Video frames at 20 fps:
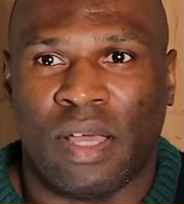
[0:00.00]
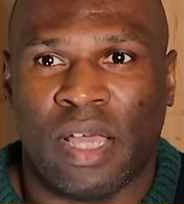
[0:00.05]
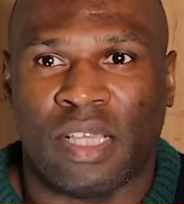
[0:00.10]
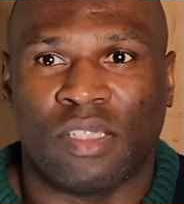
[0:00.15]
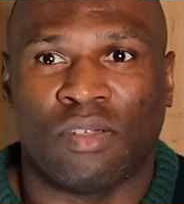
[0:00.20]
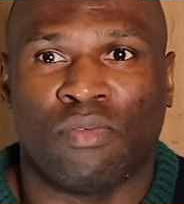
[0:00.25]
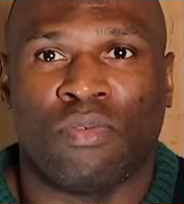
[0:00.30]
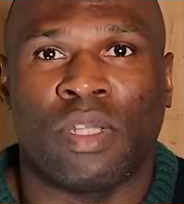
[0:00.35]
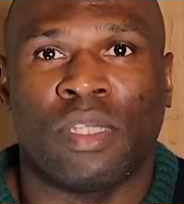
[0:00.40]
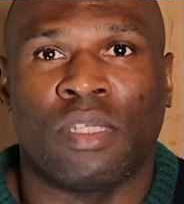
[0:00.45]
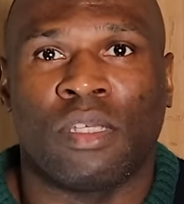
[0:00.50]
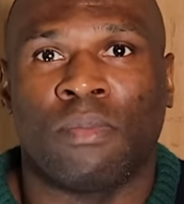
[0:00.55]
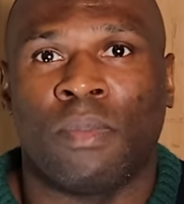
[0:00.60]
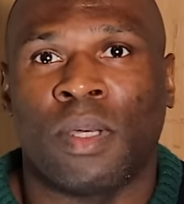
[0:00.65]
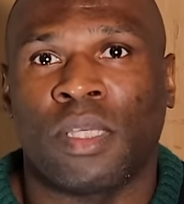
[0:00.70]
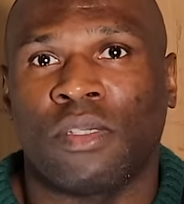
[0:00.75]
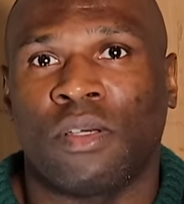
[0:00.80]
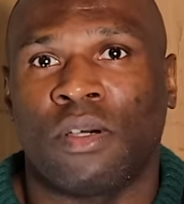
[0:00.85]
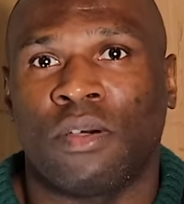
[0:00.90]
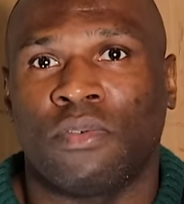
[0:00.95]
I surrendered
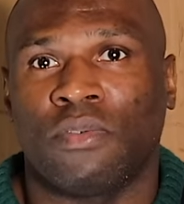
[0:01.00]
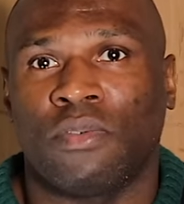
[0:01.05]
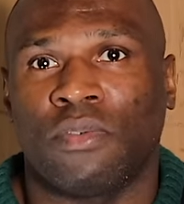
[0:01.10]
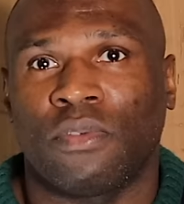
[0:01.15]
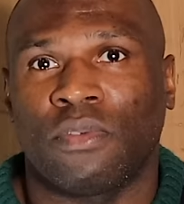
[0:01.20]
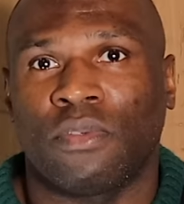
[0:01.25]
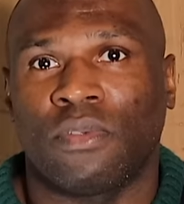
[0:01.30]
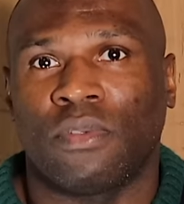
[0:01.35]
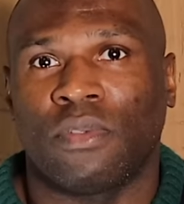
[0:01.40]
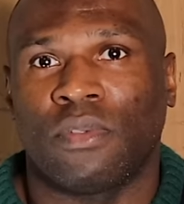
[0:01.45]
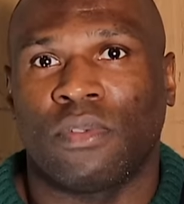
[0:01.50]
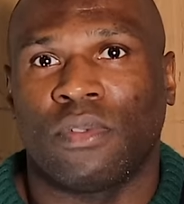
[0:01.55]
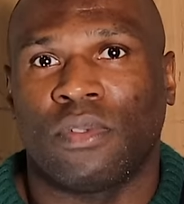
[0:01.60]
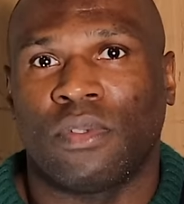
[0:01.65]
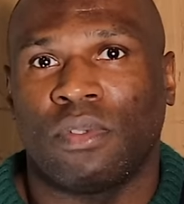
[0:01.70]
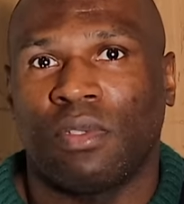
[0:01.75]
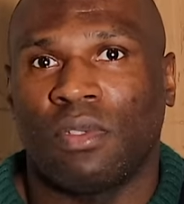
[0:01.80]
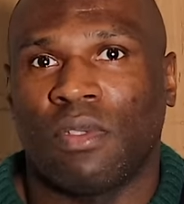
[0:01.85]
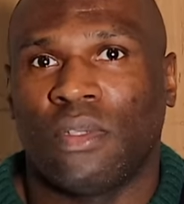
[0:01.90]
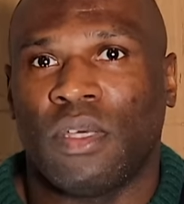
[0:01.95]
myself,
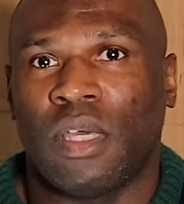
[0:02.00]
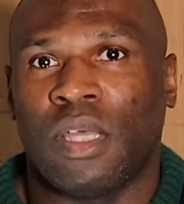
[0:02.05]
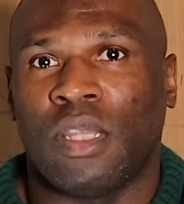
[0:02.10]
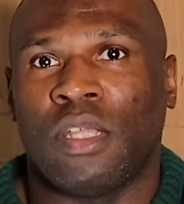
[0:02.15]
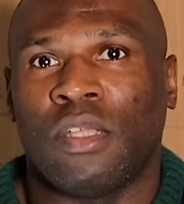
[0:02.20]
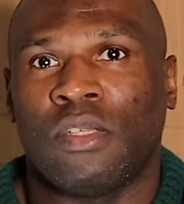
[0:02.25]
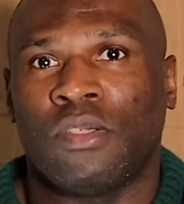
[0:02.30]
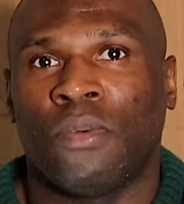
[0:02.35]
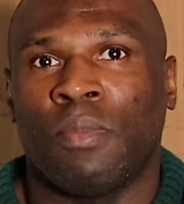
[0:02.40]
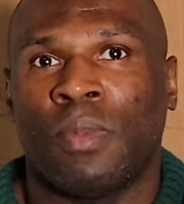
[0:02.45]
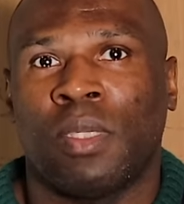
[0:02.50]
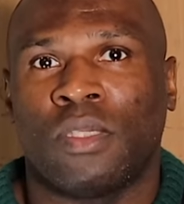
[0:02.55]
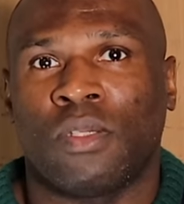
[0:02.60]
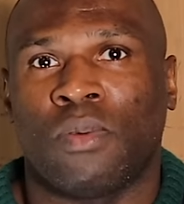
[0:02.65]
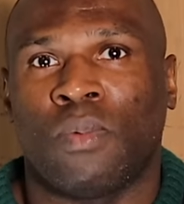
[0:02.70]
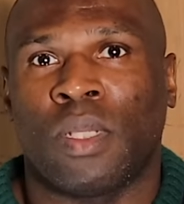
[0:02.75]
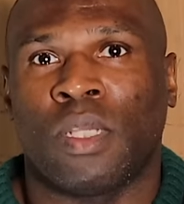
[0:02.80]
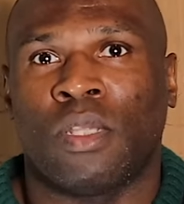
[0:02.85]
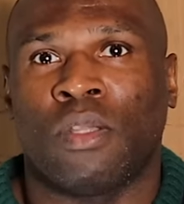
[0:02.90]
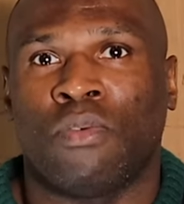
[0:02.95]
and they took me
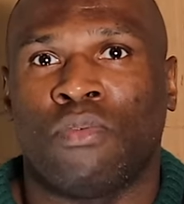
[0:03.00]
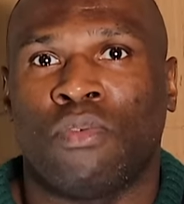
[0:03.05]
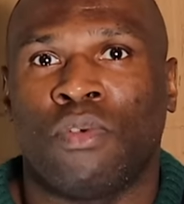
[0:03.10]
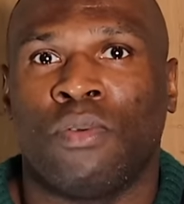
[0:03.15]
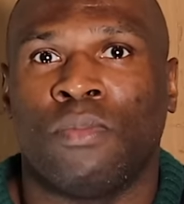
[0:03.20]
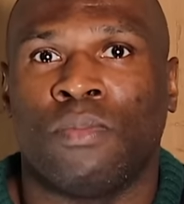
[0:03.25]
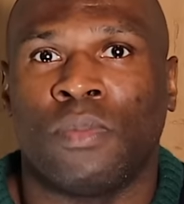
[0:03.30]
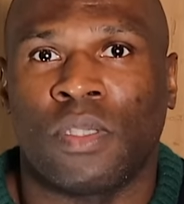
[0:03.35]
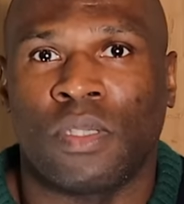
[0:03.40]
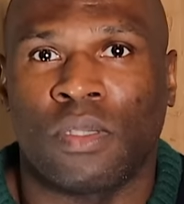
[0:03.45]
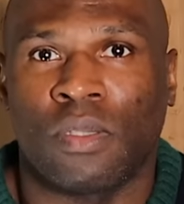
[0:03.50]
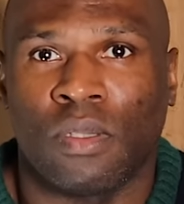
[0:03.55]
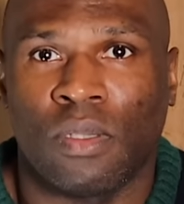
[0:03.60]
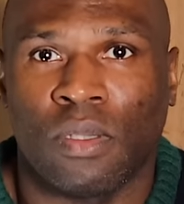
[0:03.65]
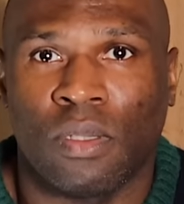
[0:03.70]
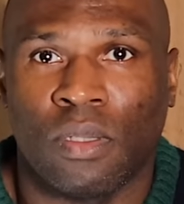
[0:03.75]
to one of the rooms.